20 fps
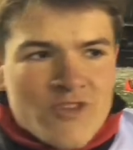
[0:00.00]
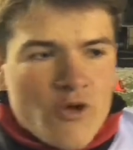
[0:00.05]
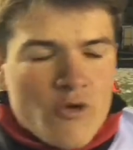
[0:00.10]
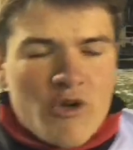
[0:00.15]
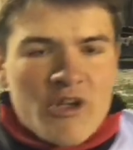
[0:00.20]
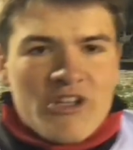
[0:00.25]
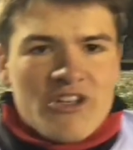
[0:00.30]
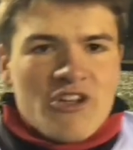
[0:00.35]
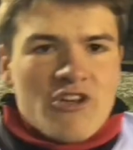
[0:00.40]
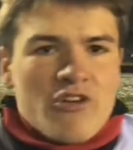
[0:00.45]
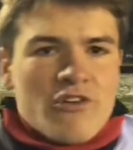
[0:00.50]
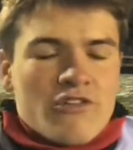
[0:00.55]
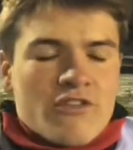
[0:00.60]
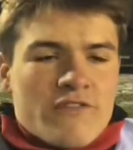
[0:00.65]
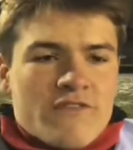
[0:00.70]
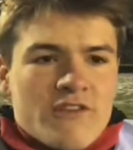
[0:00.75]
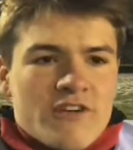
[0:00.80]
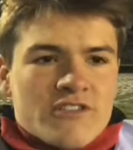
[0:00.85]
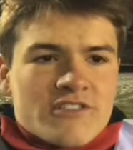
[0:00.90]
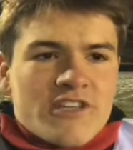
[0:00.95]
We knew in
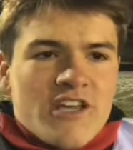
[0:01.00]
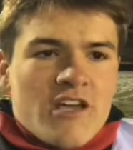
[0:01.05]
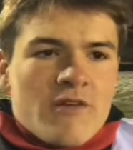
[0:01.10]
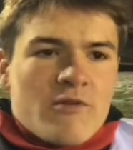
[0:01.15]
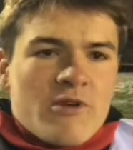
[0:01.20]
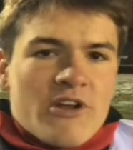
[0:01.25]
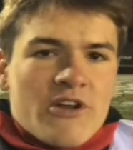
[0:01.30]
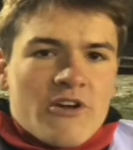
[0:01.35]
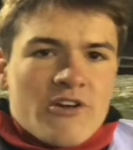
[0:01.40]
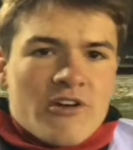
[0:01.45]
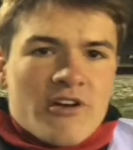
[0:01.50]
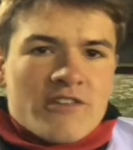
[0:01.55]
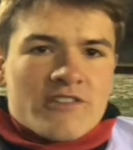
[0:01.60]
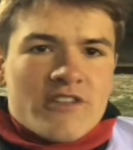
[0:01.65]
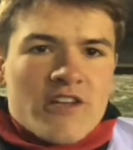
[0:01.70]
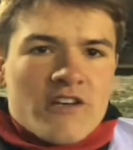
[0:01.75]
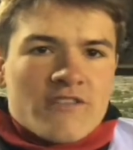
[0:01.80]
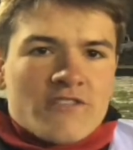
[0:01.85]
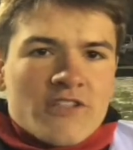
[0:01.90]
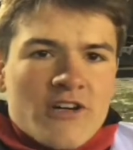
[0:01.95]
the first game we hurt
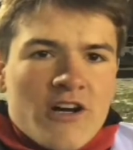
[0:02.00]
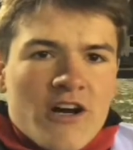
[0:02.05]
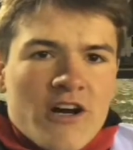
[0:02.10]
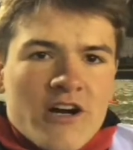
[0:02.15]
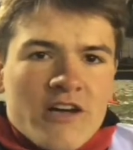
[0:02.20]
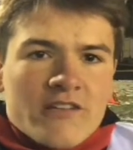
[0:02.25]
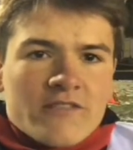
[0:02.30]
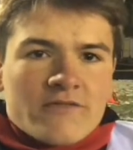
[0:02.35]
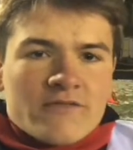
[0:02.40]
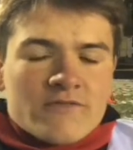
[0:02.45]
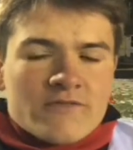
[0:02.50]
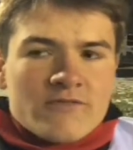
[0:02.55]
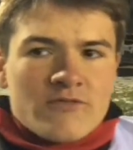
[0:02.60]
ourselves a lot.